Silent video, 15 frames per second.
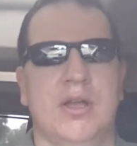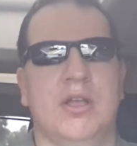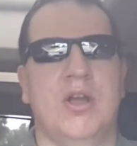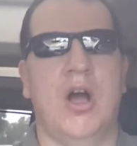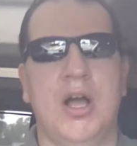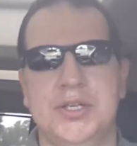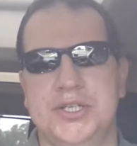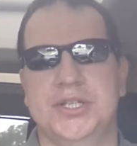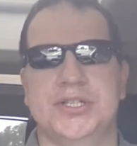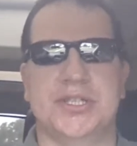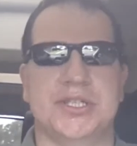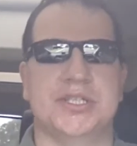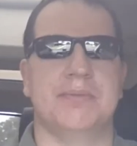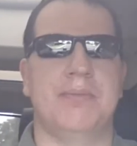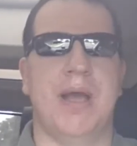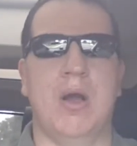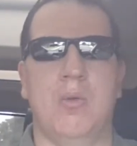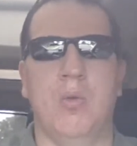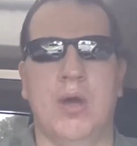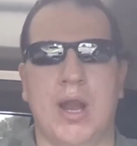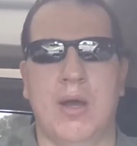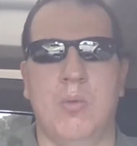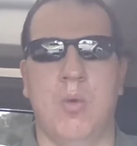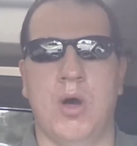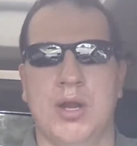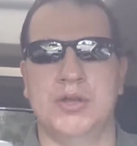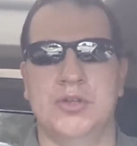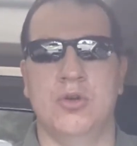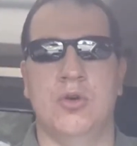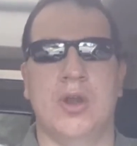consciousness about what I
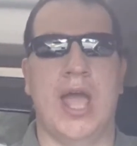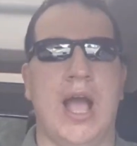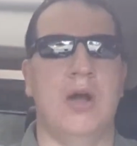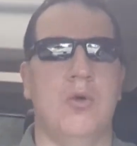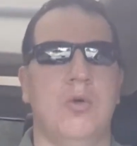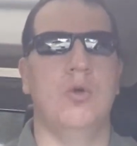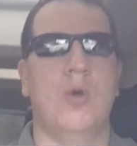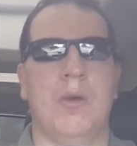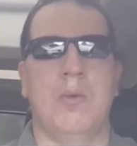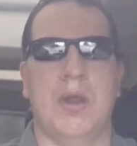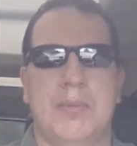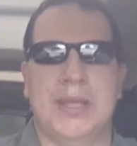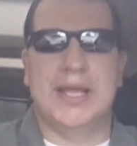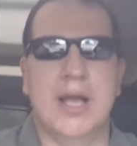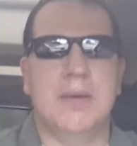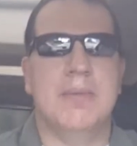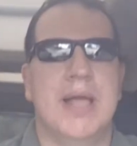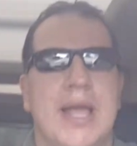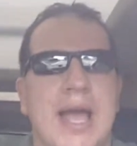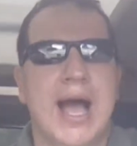want to do and who I want to become,